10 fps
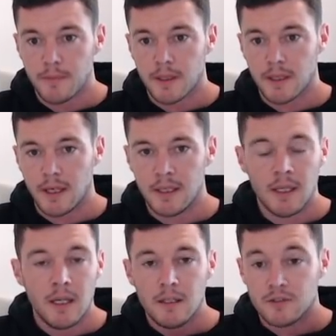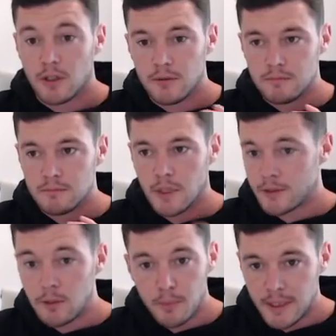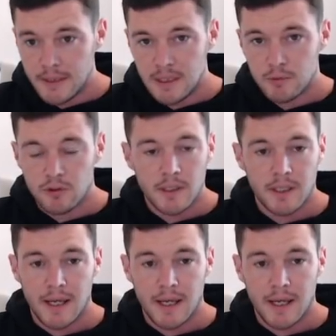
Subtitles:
Okay, so I don't put it in deep strike